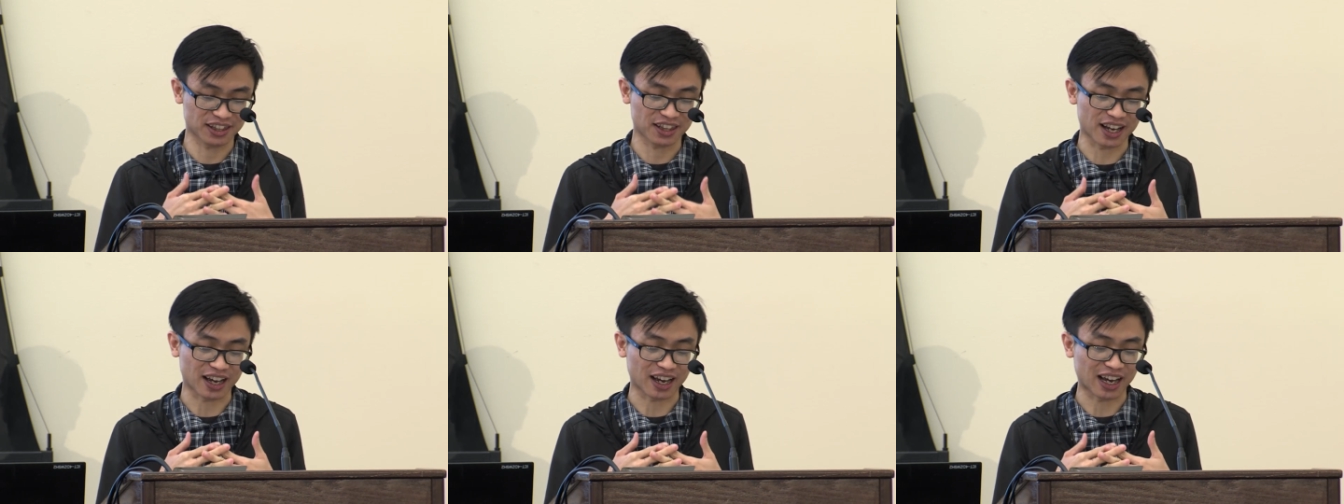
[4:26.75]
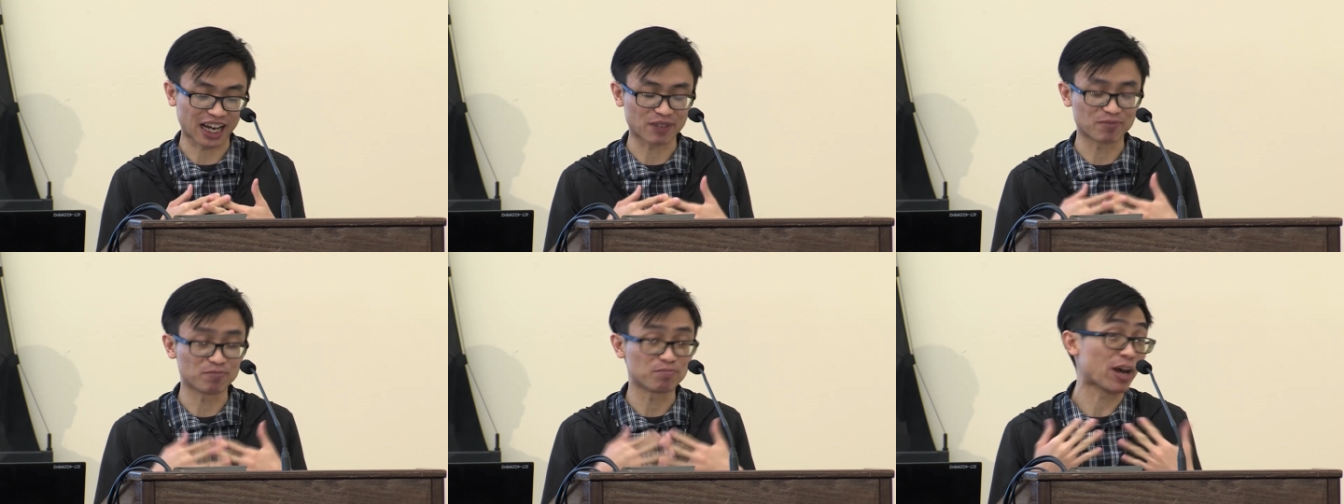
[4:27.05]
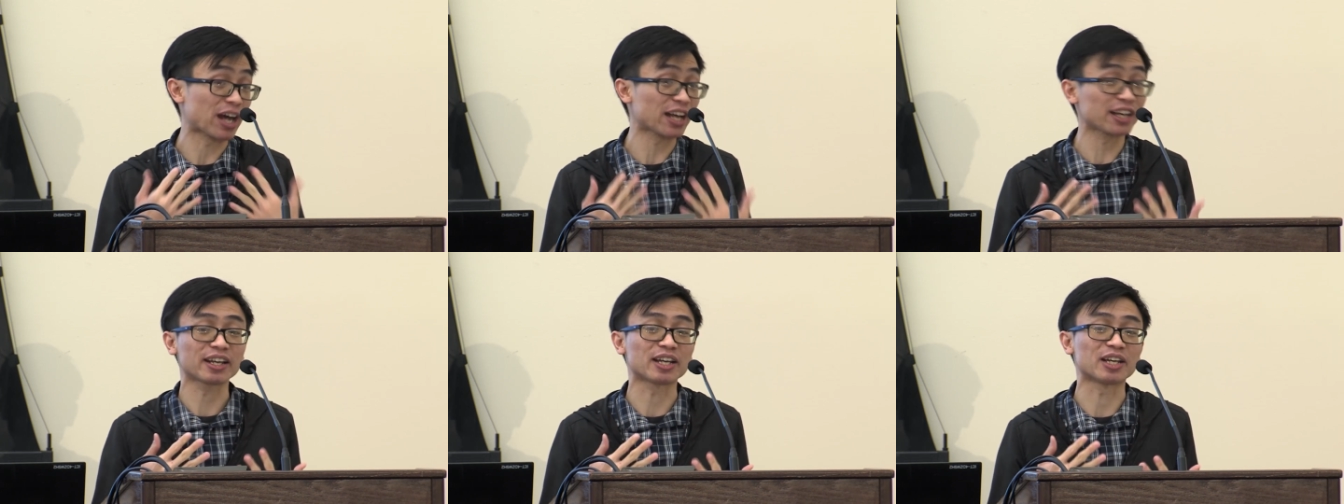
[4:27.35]
that I
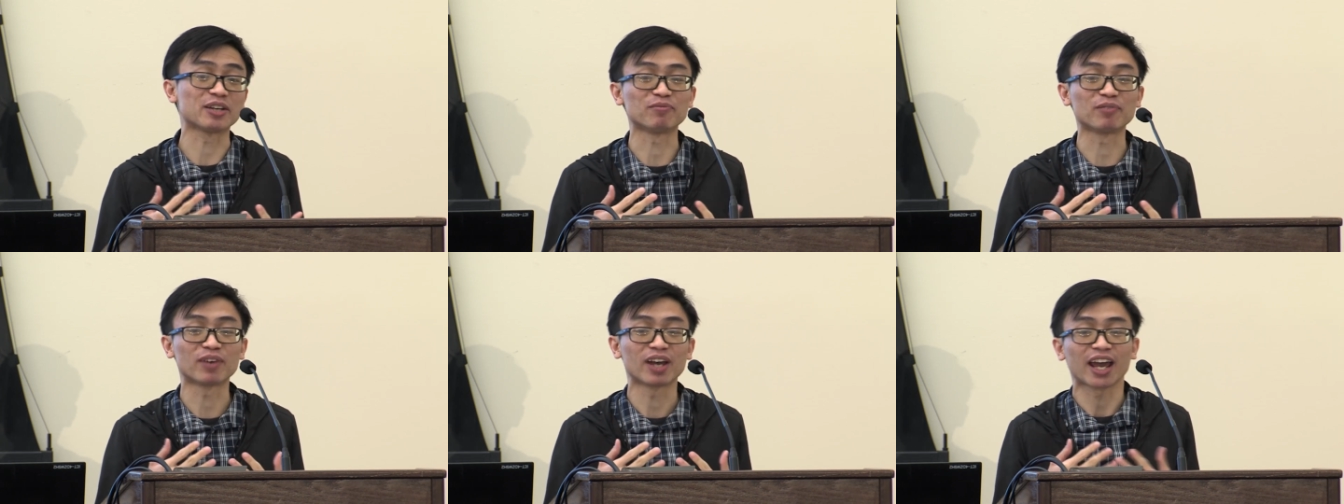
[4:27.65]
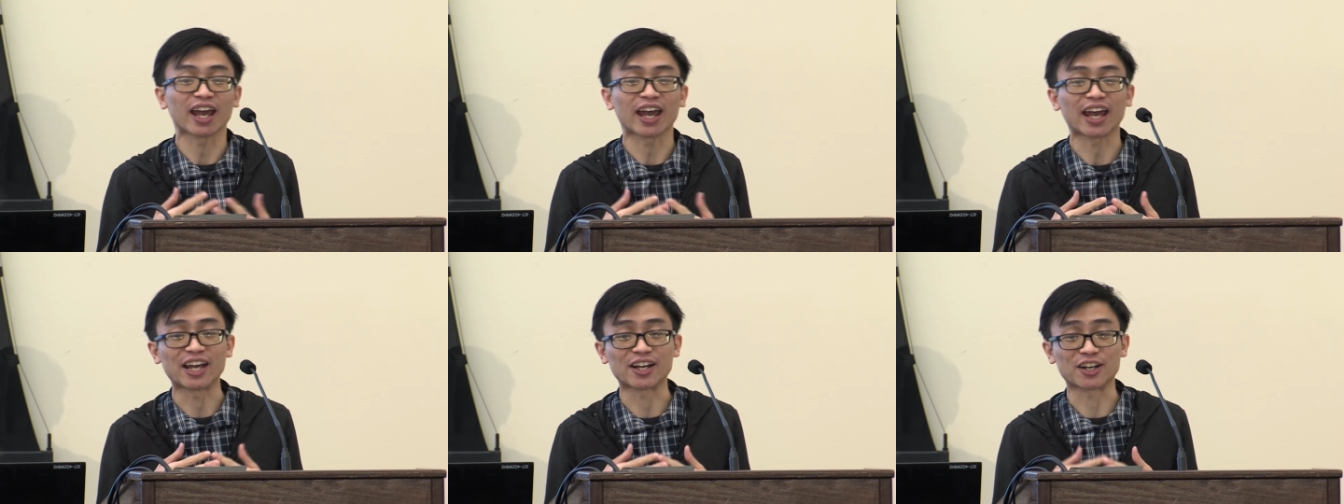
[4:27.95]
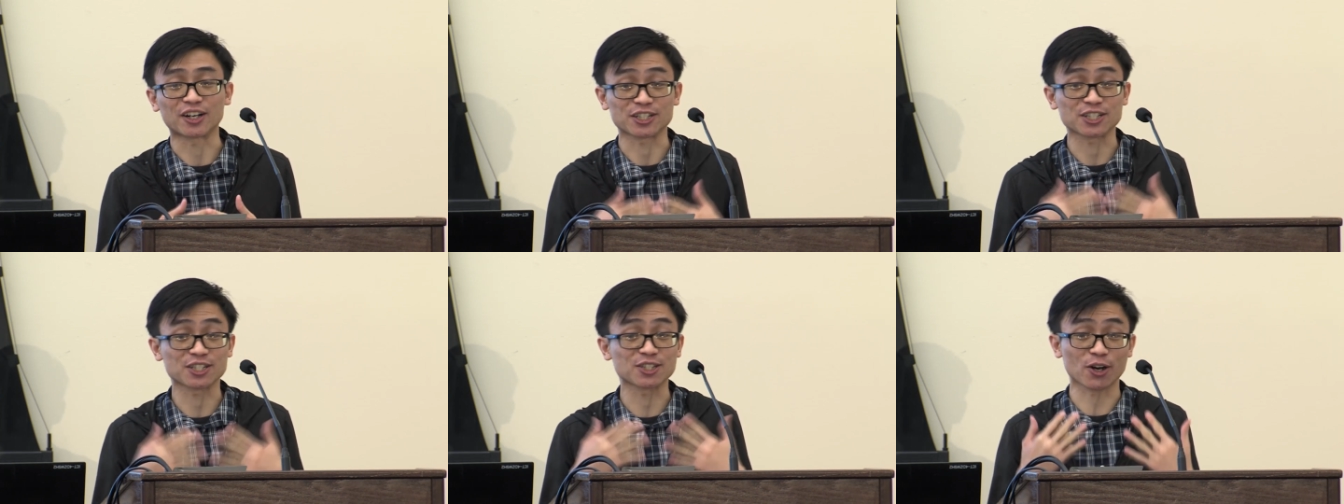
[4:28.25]
met him and
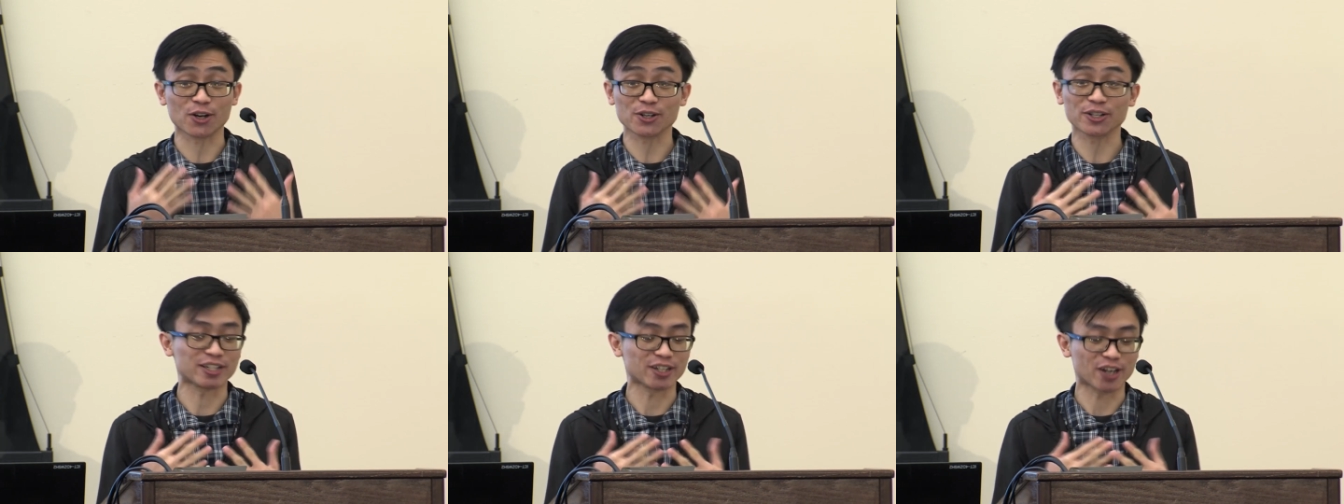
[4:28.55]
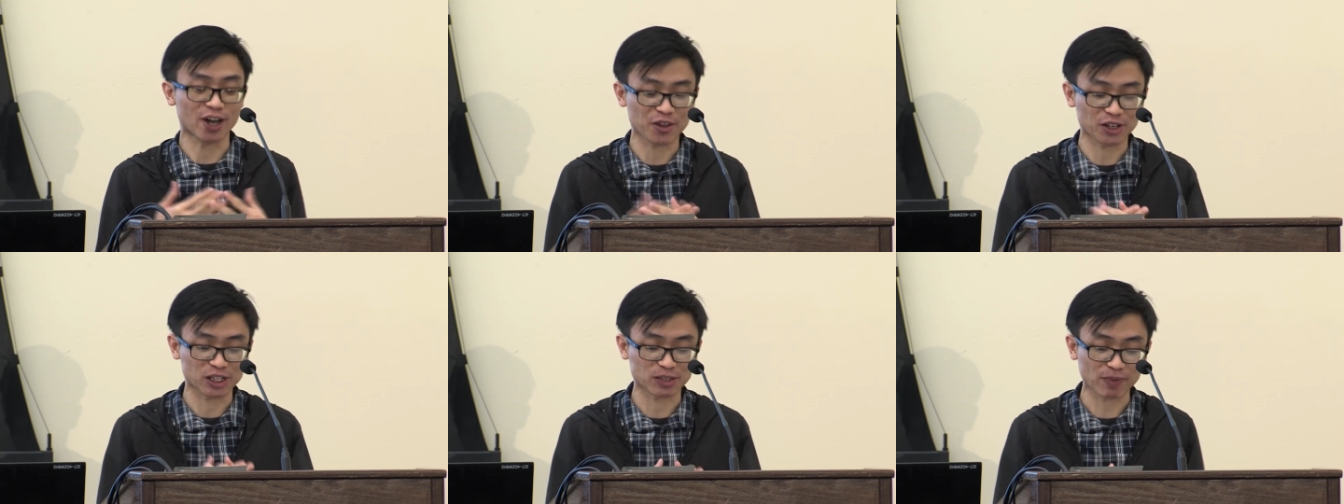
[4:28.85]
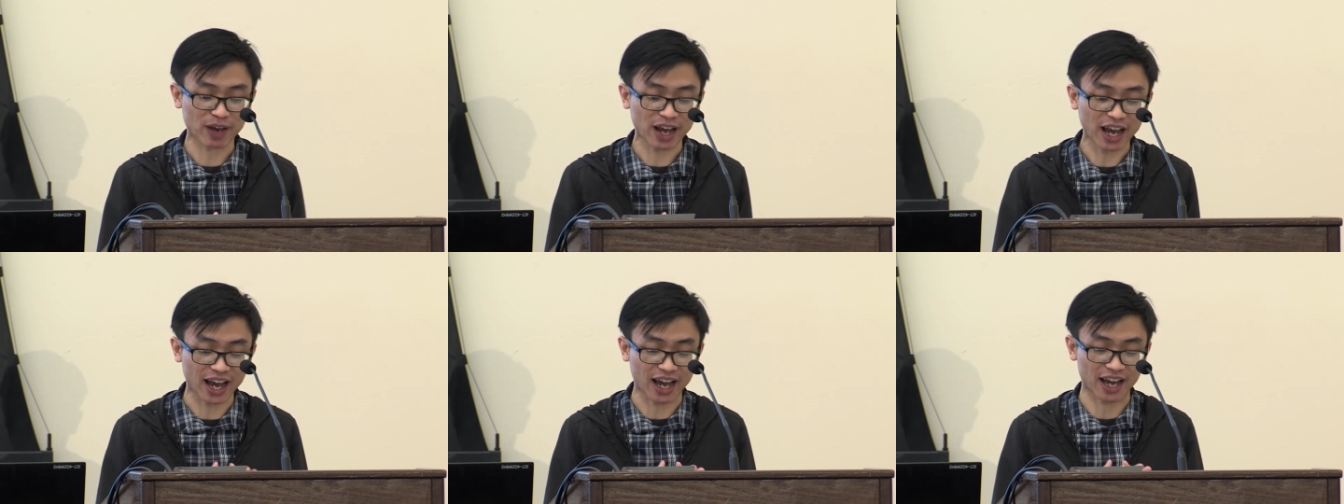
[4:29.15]
got started on this
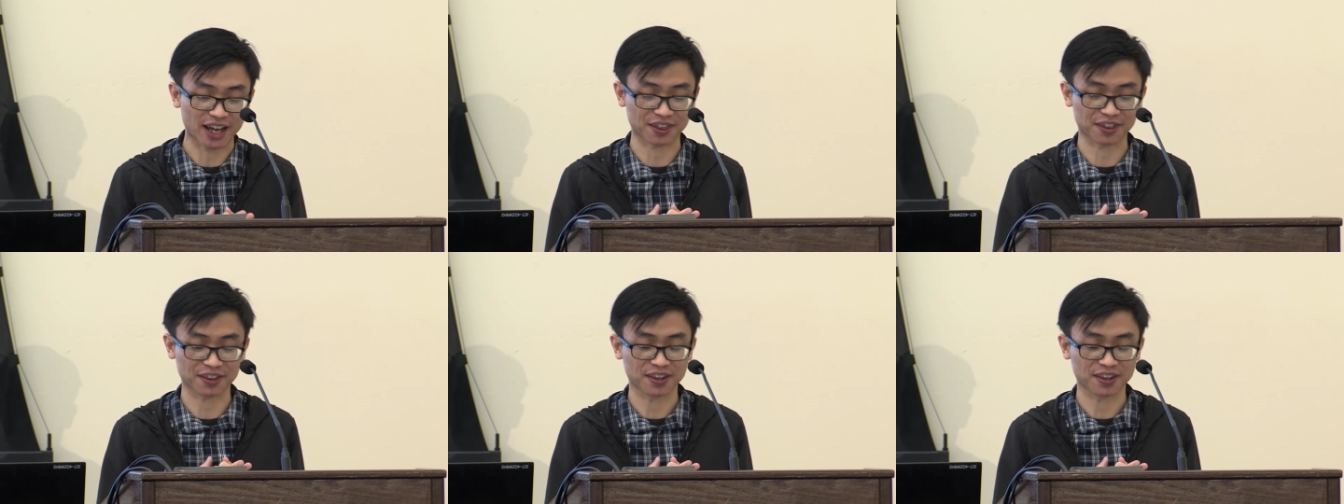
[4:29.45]
path.